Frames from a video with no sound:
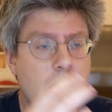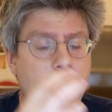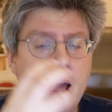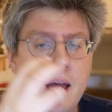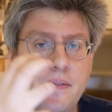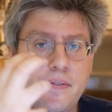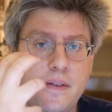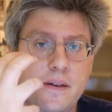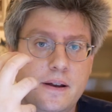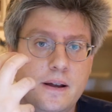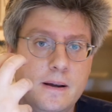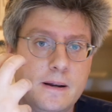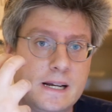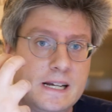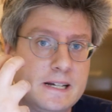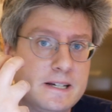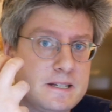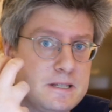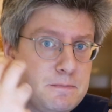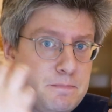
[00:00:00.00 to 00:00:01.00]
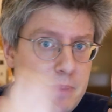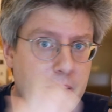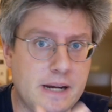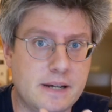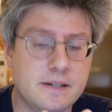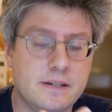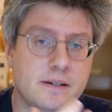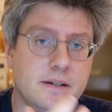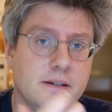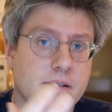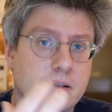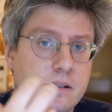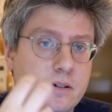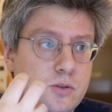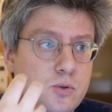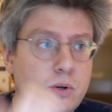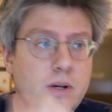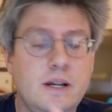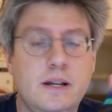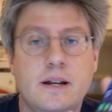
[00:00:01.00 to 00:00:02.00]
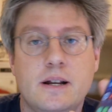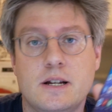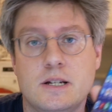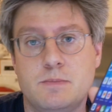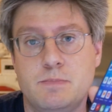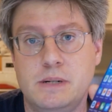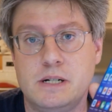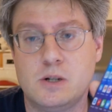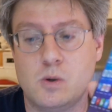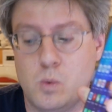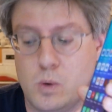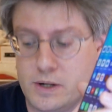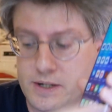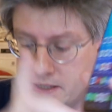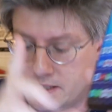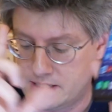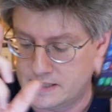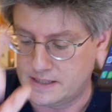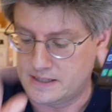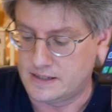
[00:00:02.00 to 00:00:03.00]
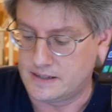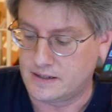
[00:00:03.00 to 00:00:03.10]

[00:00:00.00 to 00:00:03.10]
And then I'm expecting a really nice build quality.